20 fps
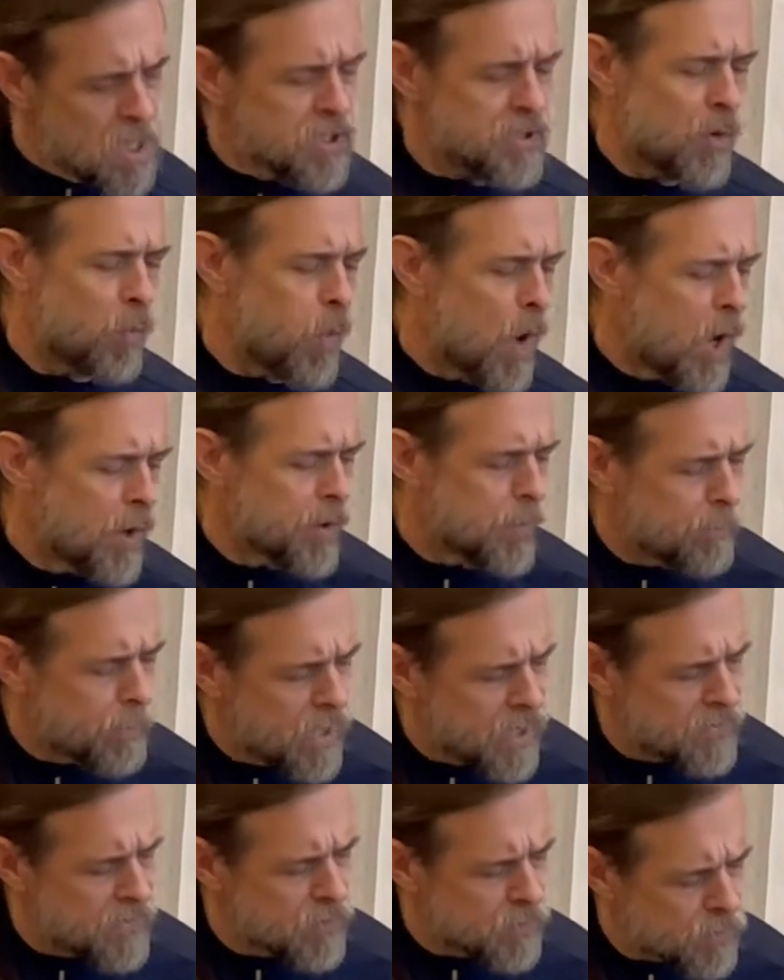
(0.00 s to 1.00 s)
Don't wanna
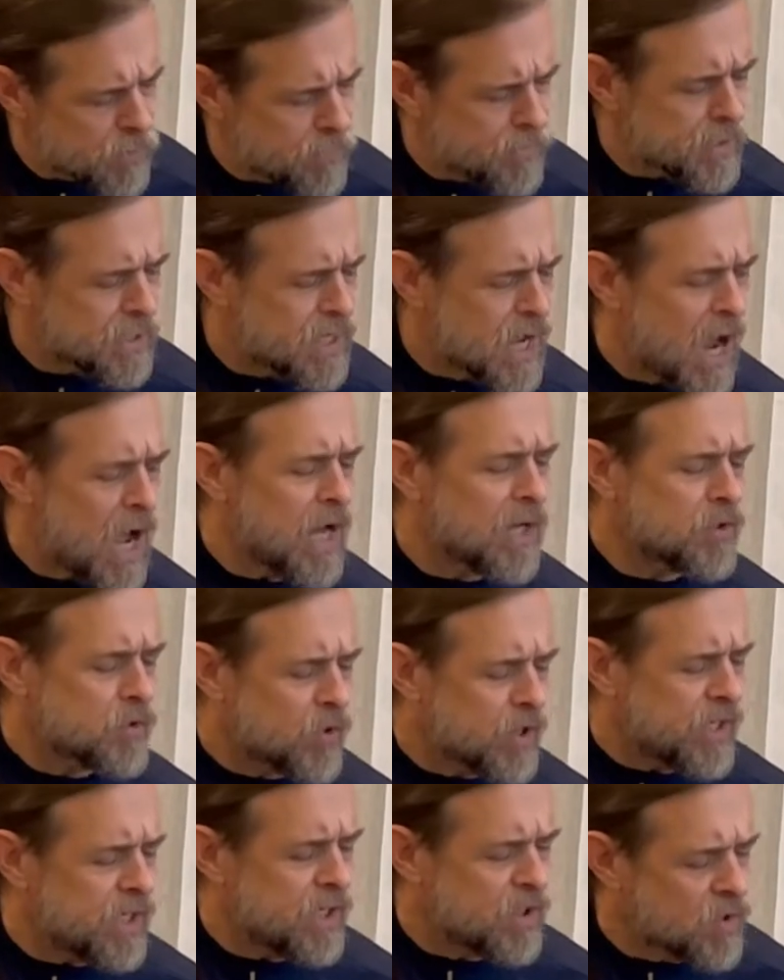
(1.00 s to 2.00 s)
be there when the
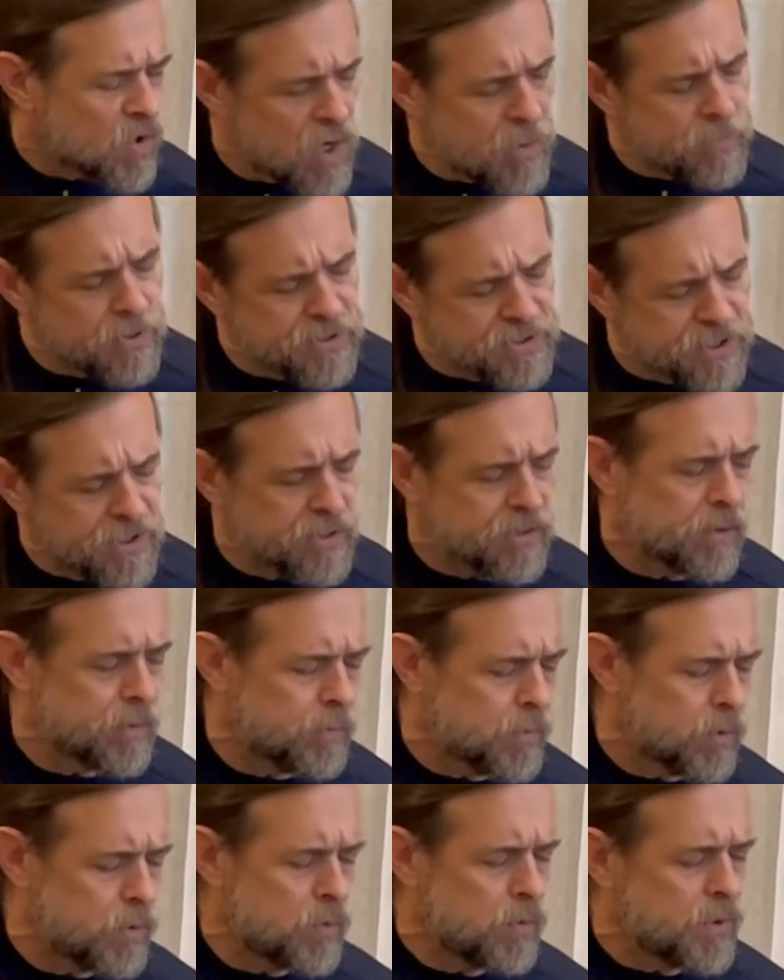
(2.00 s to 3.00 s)
concrete crumbles and the
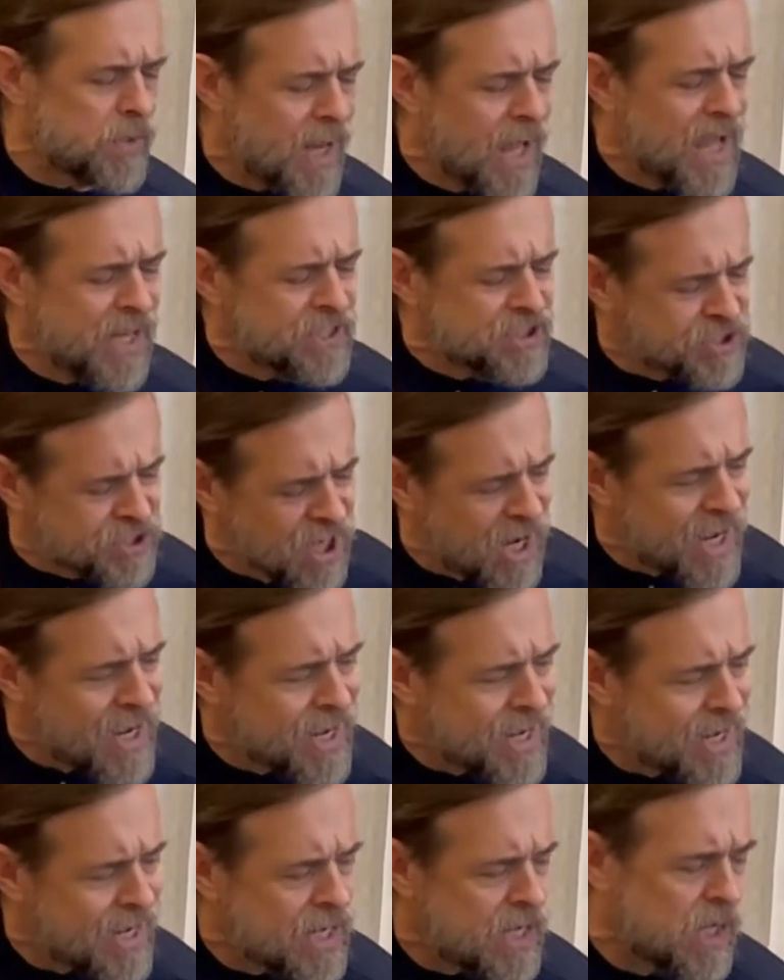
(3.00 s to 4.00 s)
moonlight
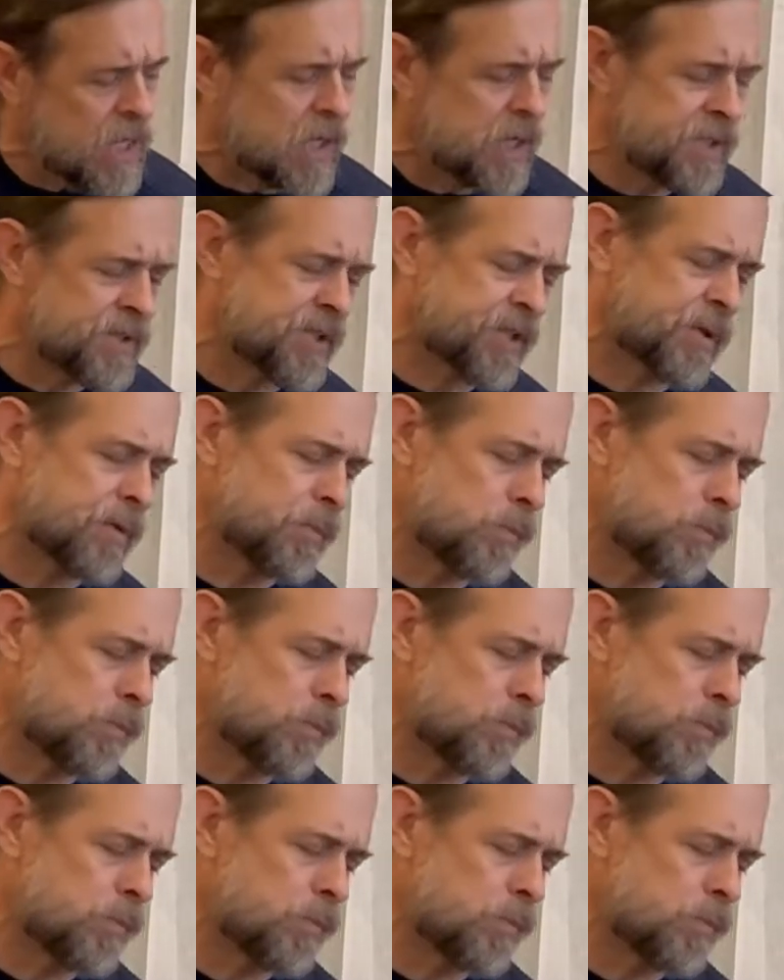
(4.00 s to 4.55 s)
shines.